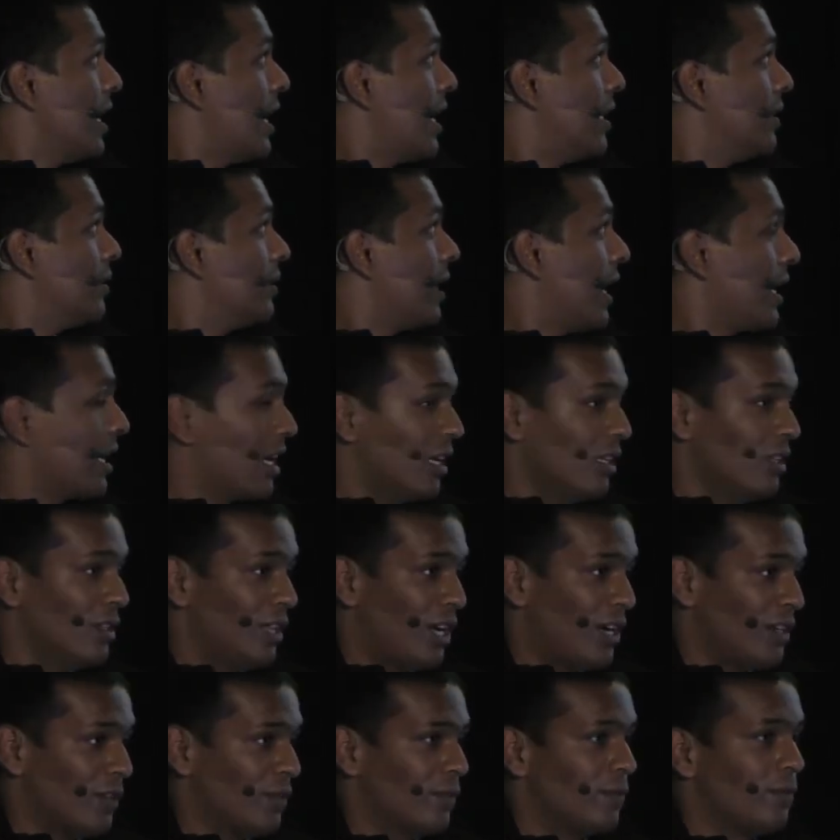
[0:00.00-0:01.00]
And I got a
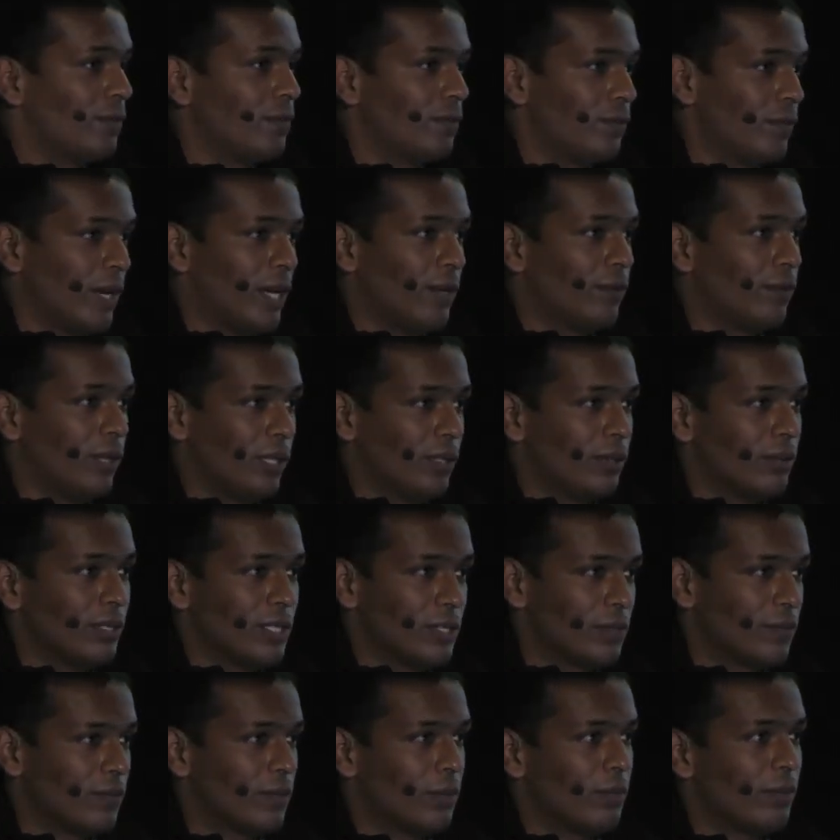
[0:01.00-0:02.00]
lot of my
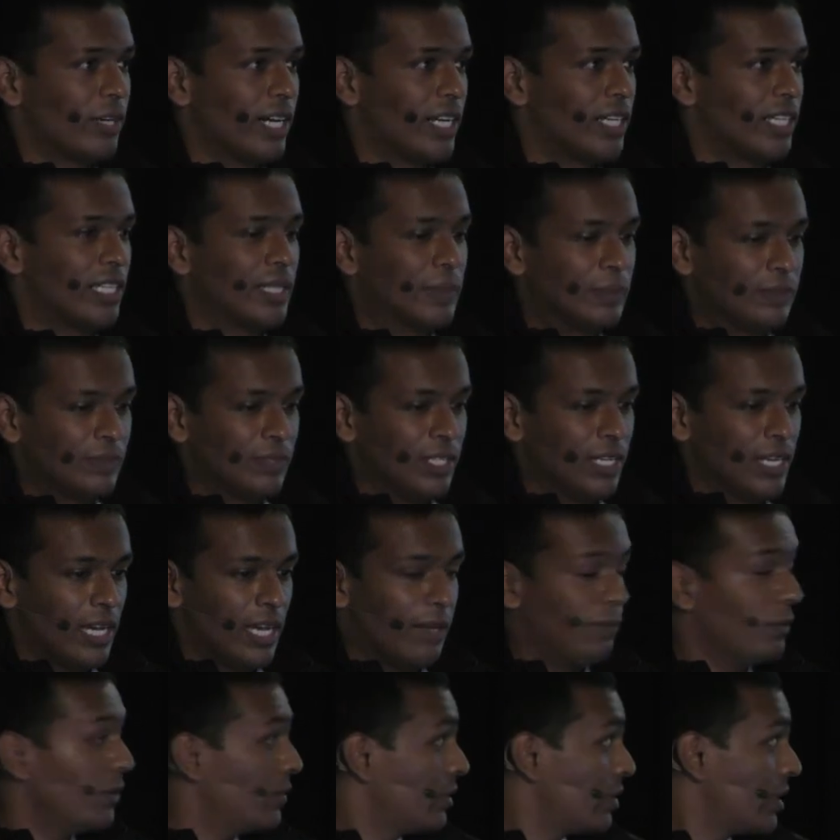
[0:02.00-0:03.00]
followers from Reddit,
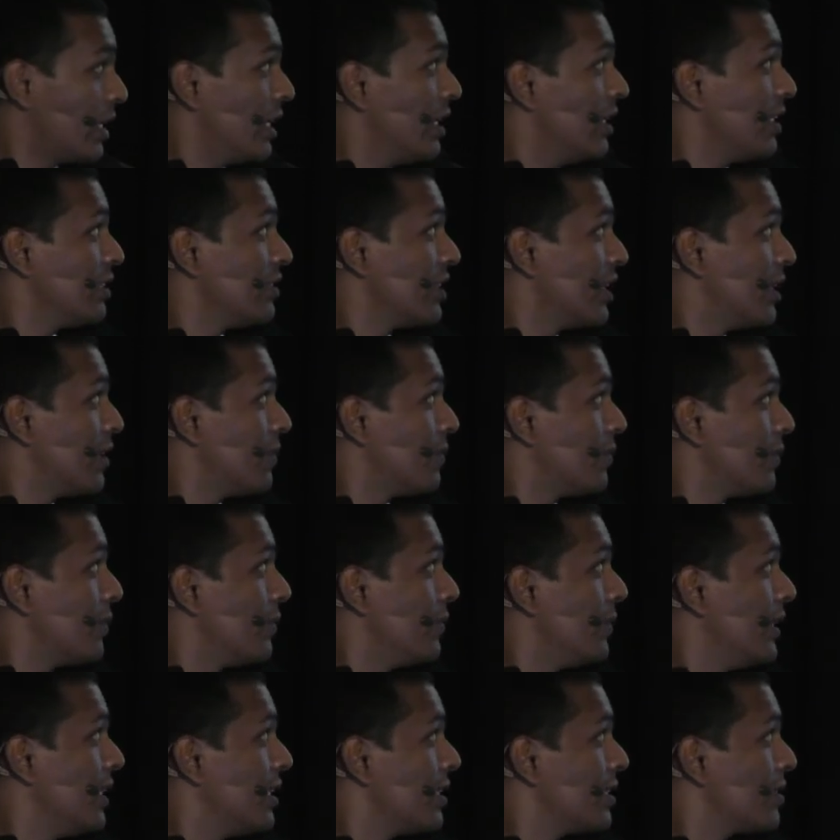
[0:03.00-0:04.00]
and we were trending there
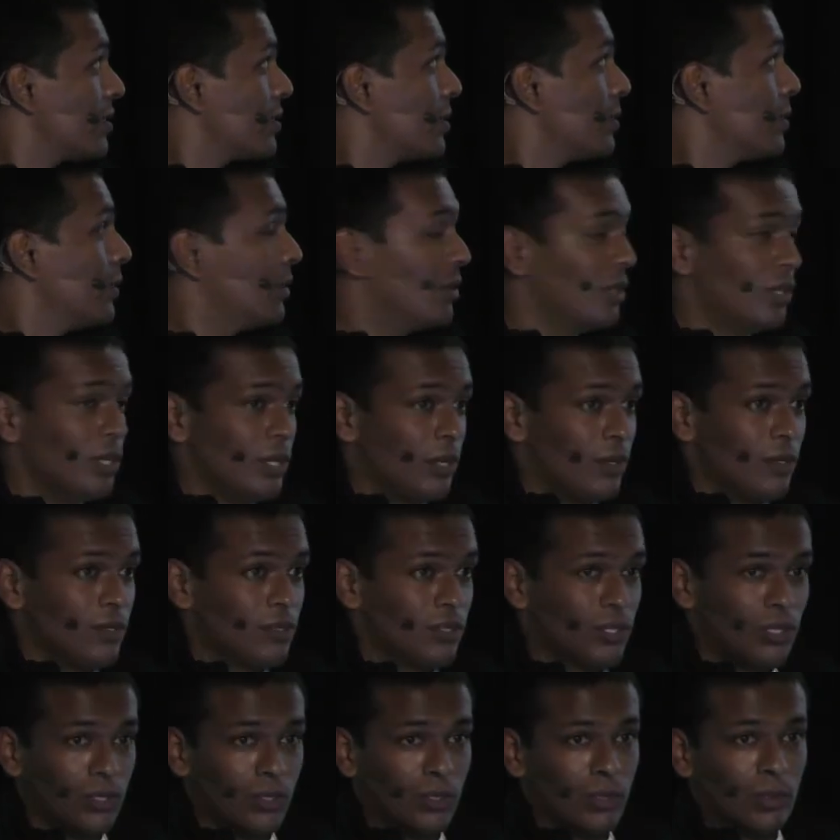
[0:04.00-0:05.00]
for weeks too.
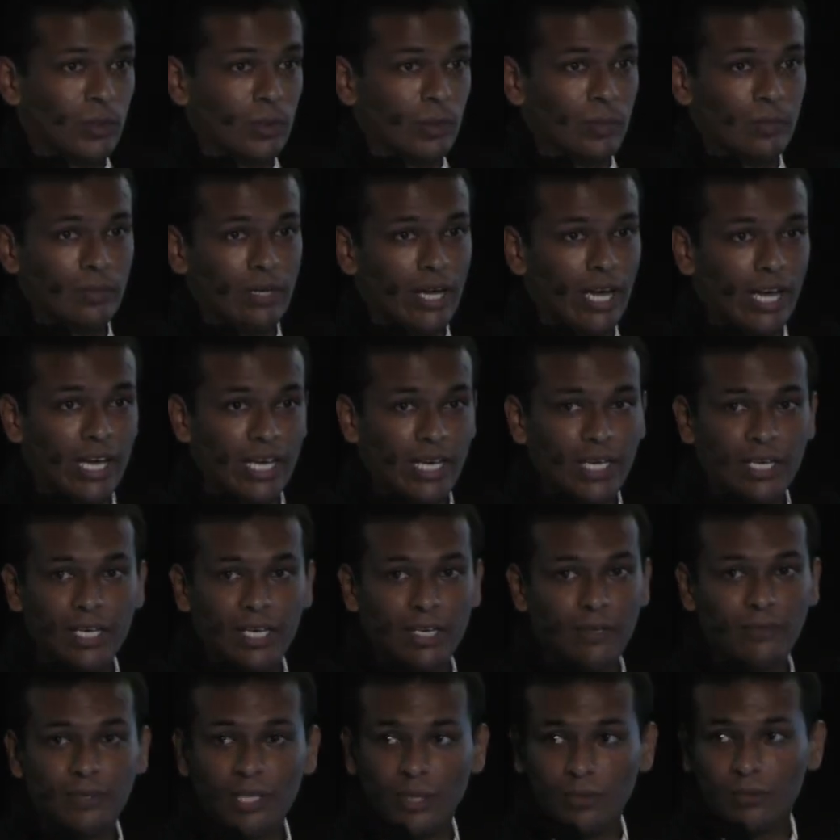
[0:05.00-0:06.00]
So
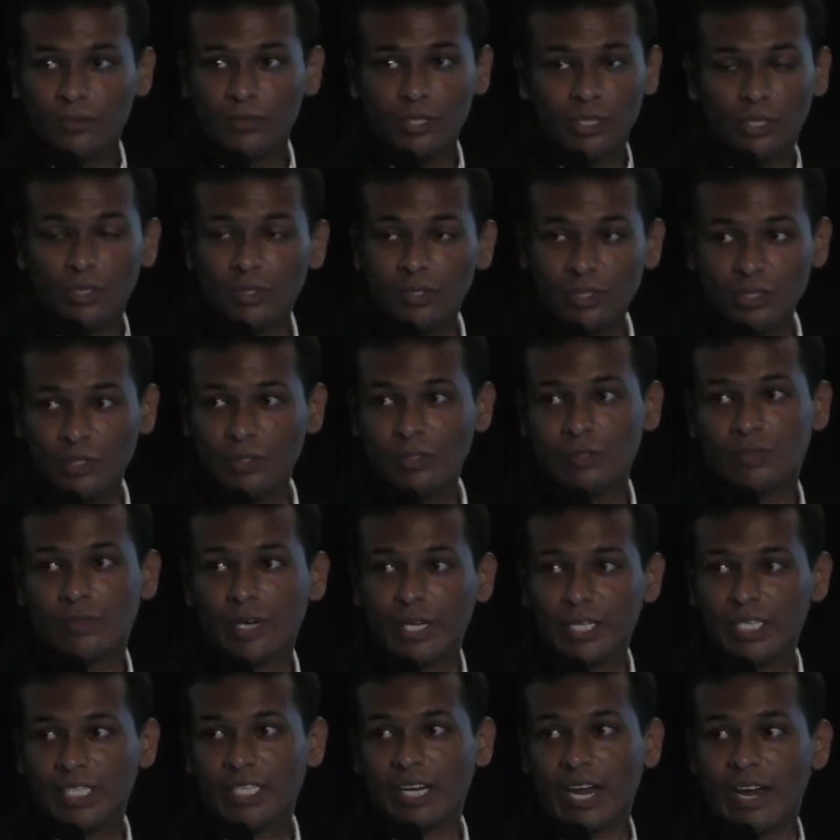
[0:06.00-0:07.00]
if you don't use
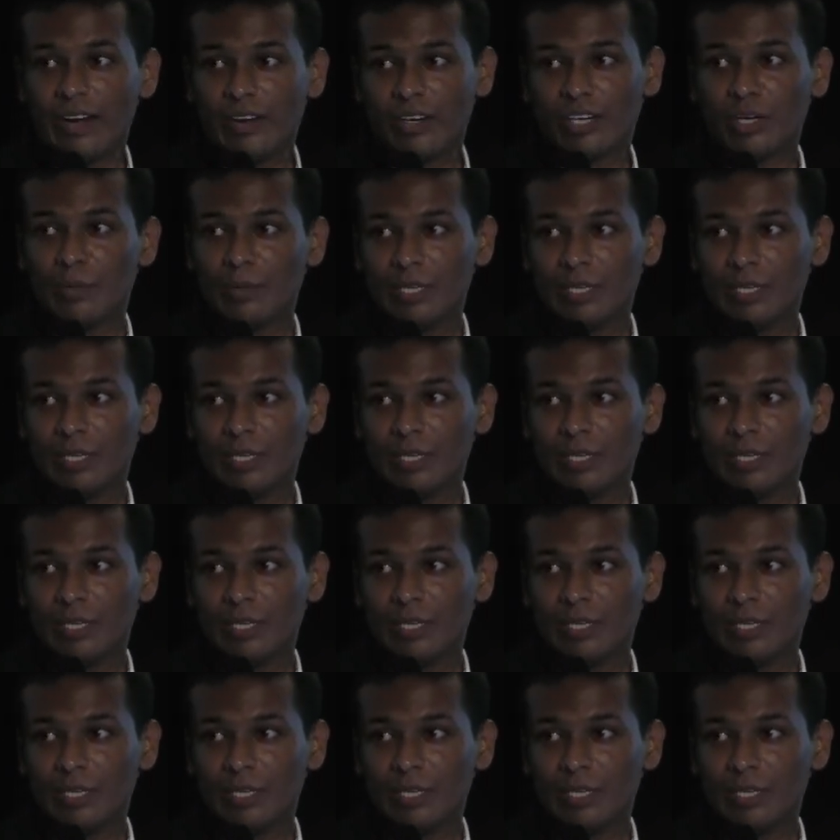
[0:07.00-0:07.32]
Reddit, I